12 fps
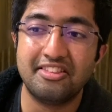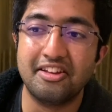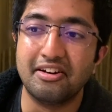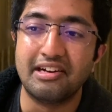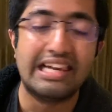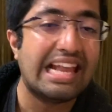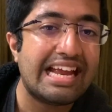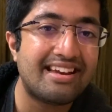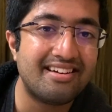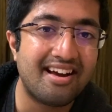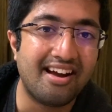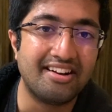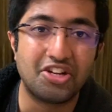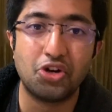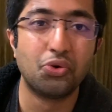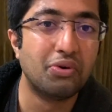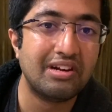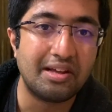The late night
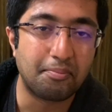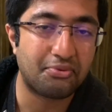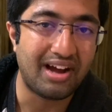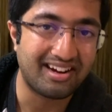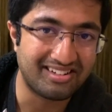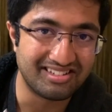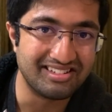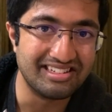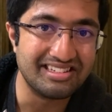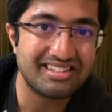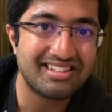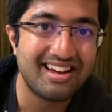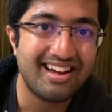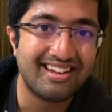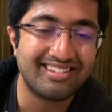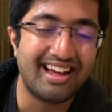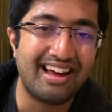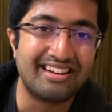grueling practices
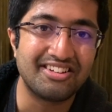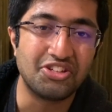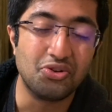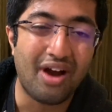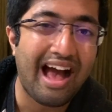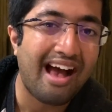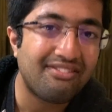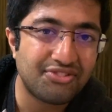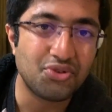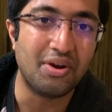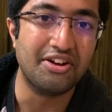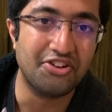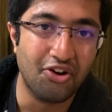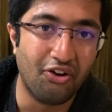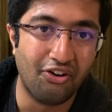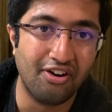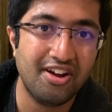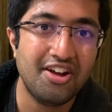that you have to
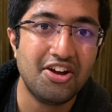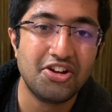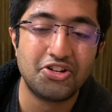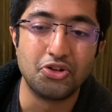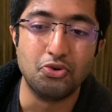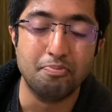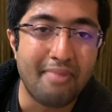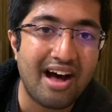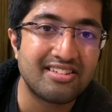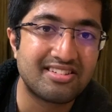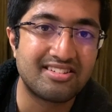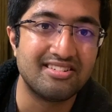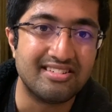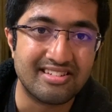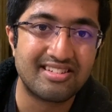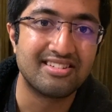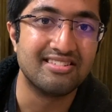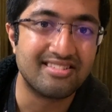endure to master a
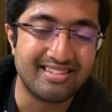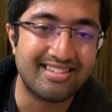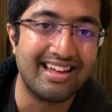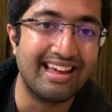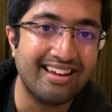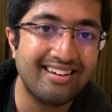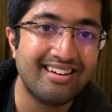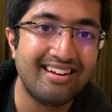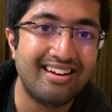certain thing